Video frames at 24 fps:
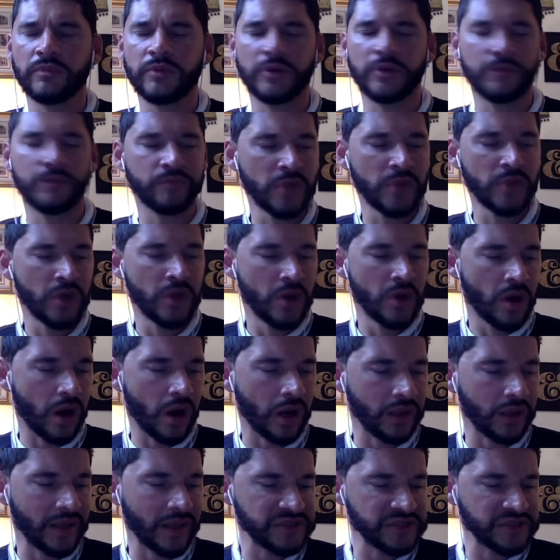Yeah.
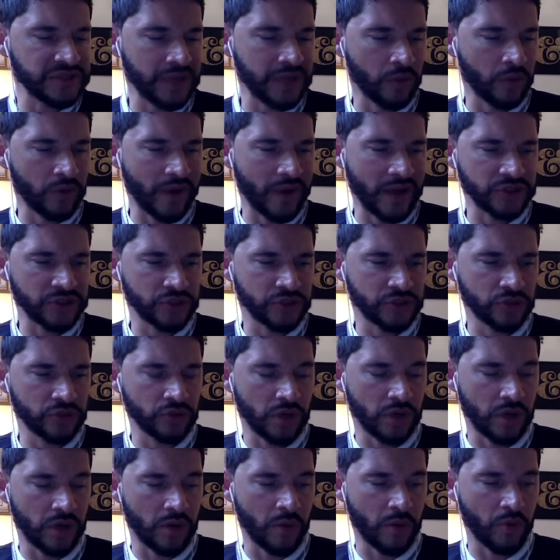Last thing I want to ask you,
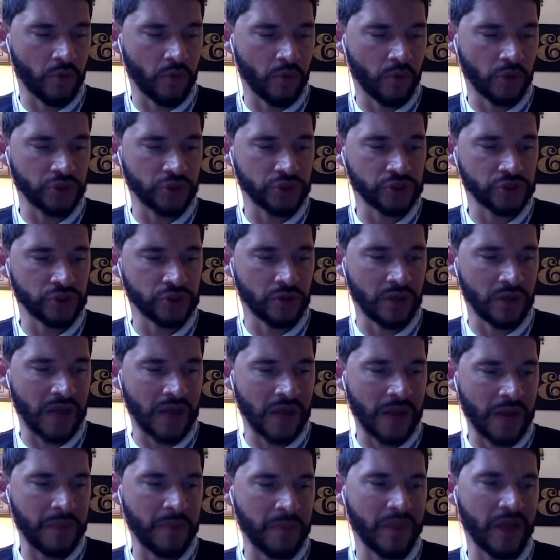one more question. So a
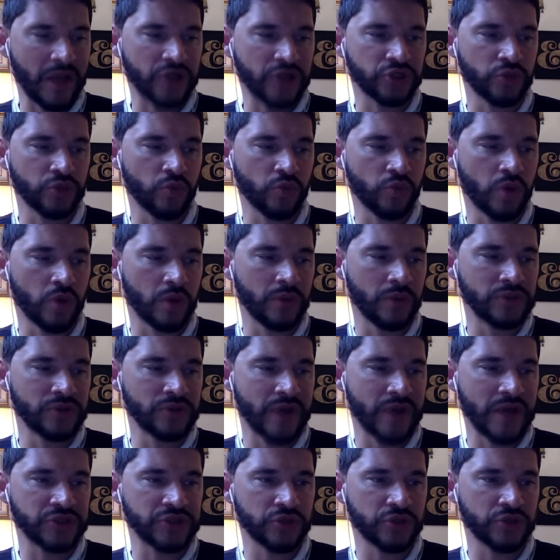lot of people actually wanted me
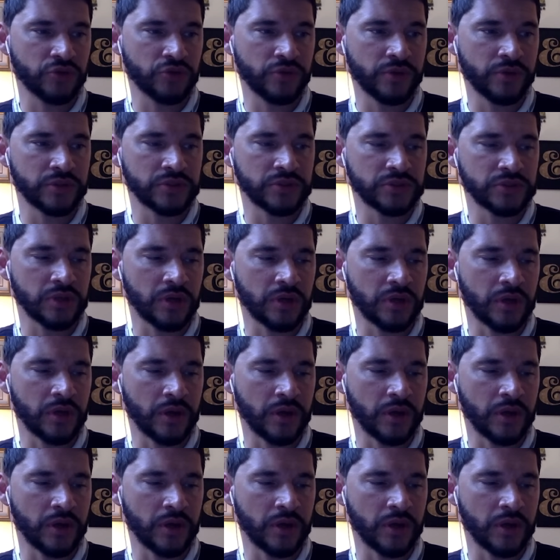to ask you this,